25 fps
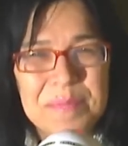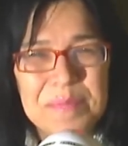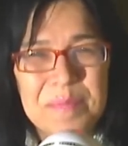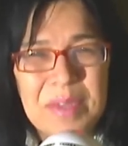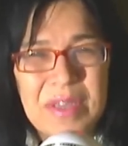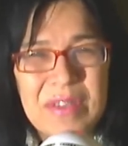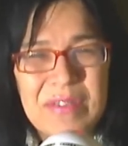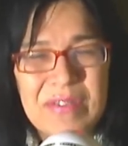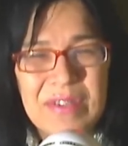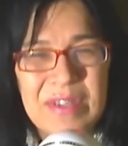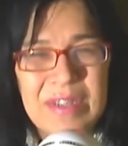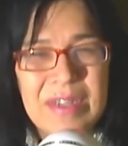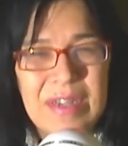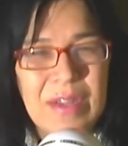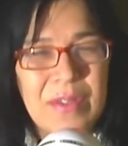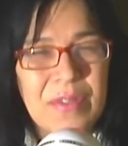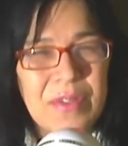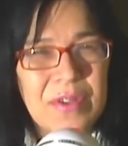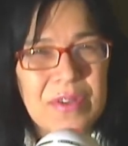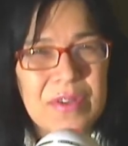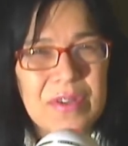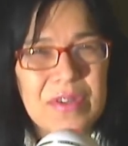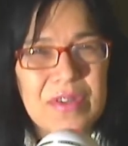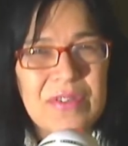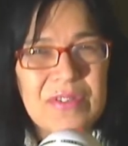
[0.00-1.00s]
based on
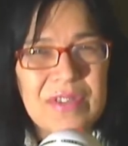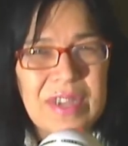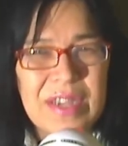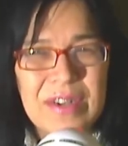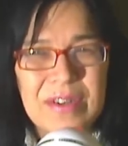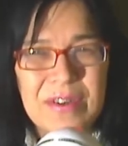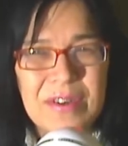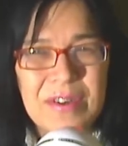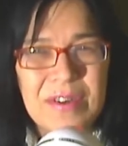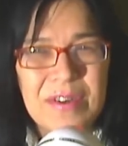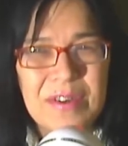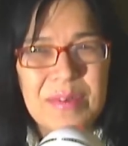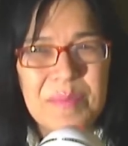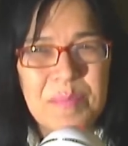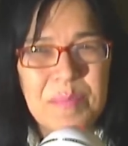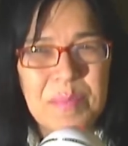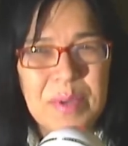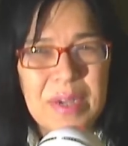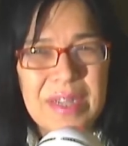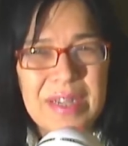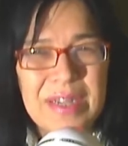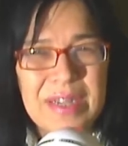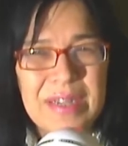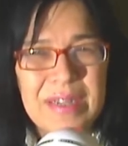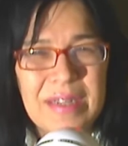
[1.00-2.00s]
other news I'd heard.
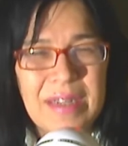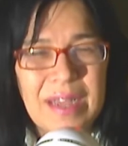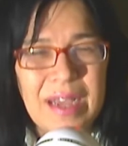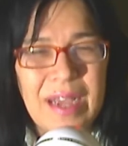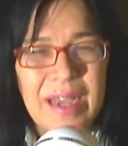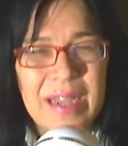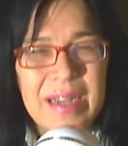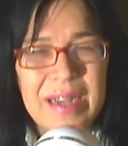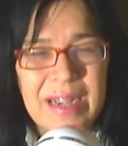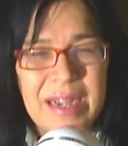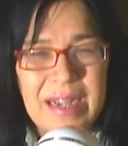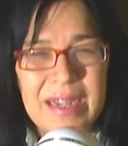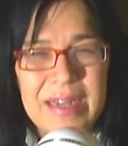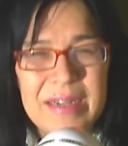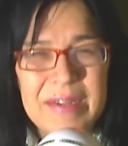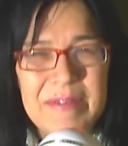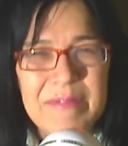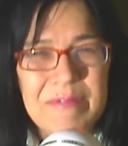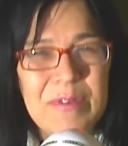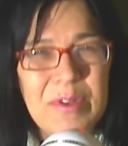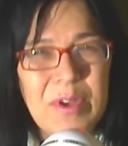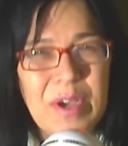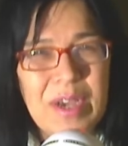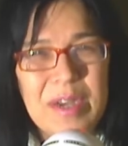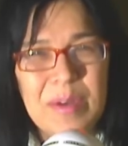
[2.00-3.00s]
But I didn't
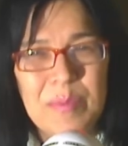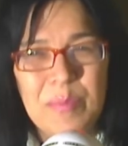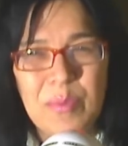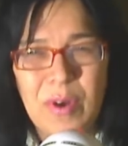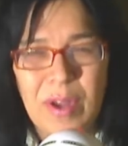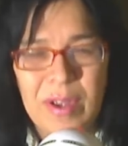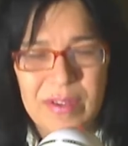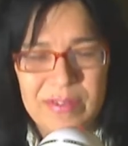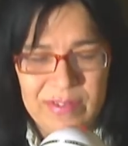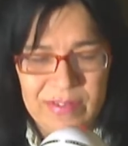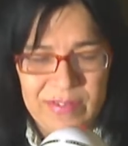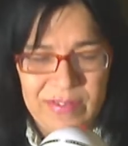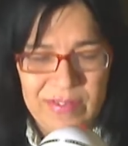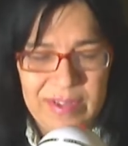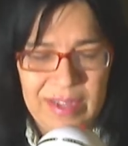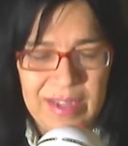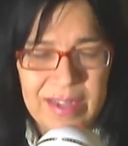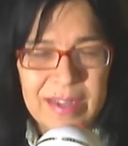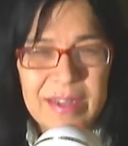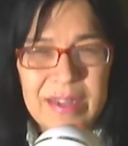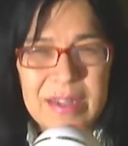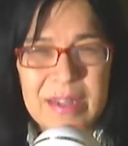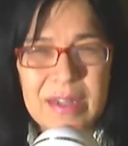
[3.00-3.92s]
even know how to process it.